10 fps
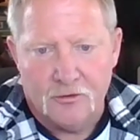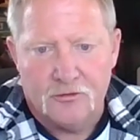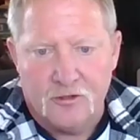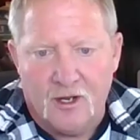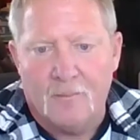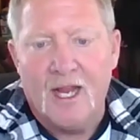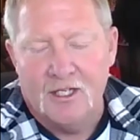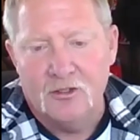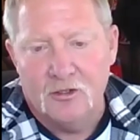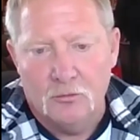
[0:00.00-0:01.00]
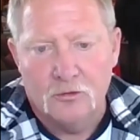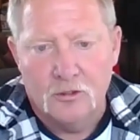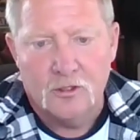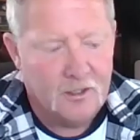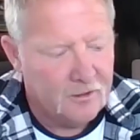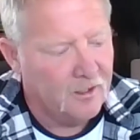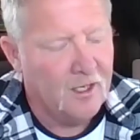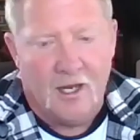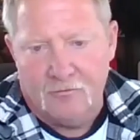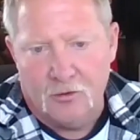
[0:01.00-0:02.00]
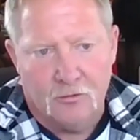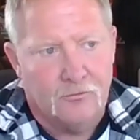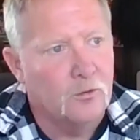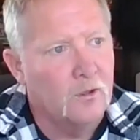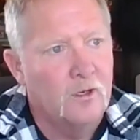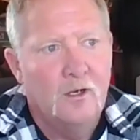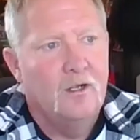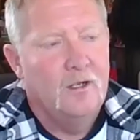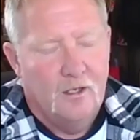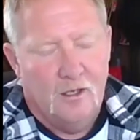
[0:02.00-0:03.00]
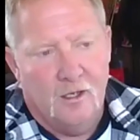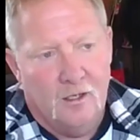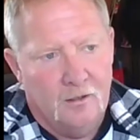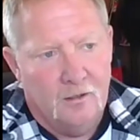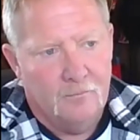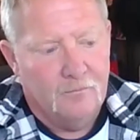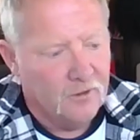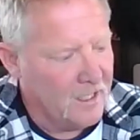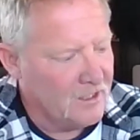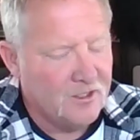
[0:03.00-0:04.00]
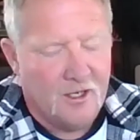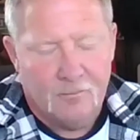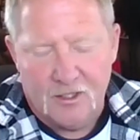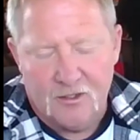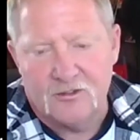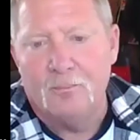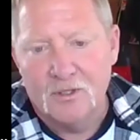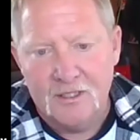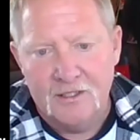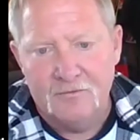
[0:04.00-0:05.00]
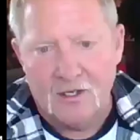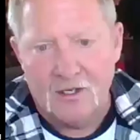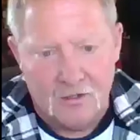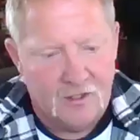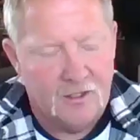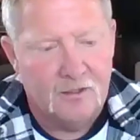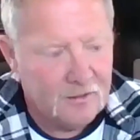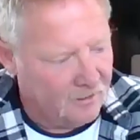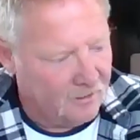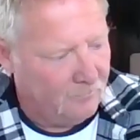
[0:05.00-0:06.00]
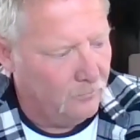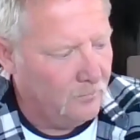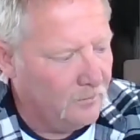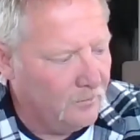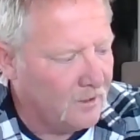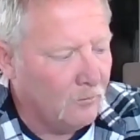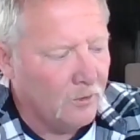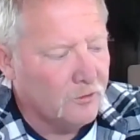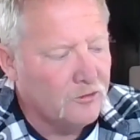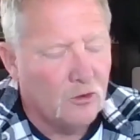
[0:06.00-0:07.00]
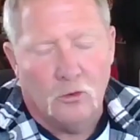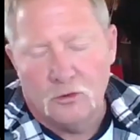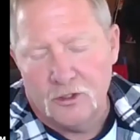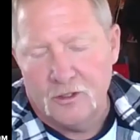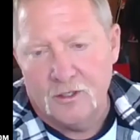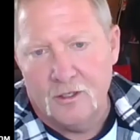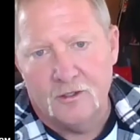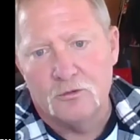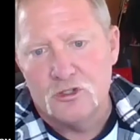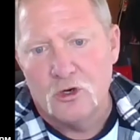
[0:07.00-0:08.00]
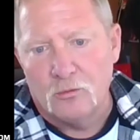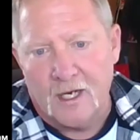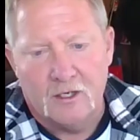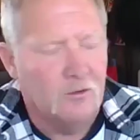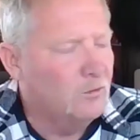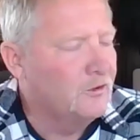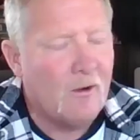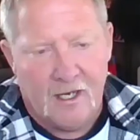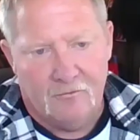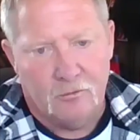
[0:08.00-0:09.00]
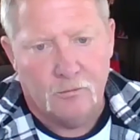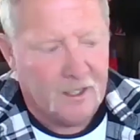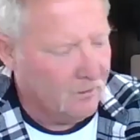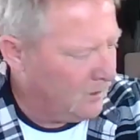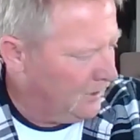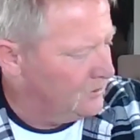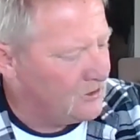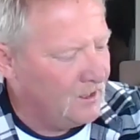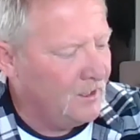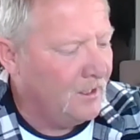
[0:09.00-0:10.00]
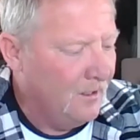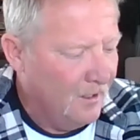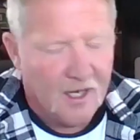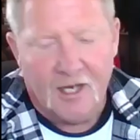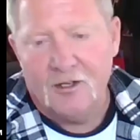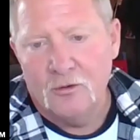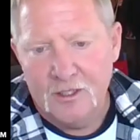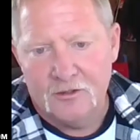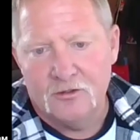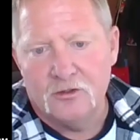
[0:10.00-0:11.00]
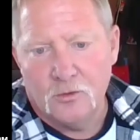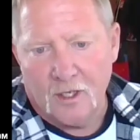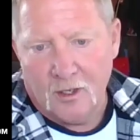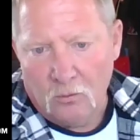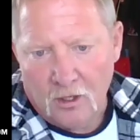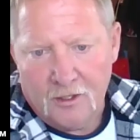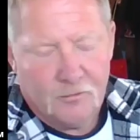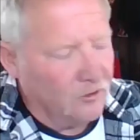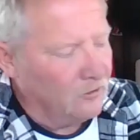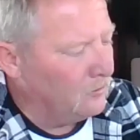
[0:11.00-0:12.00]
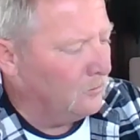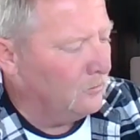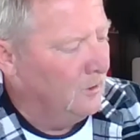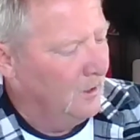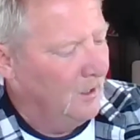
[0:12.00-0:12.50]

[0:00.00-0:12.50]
the first time. I didn't go look at the guy I voted for the last time because I believed everything that we were told, and there was no record. Well, now I have a record. I can see it. I know he didn't do what I wanted him to do.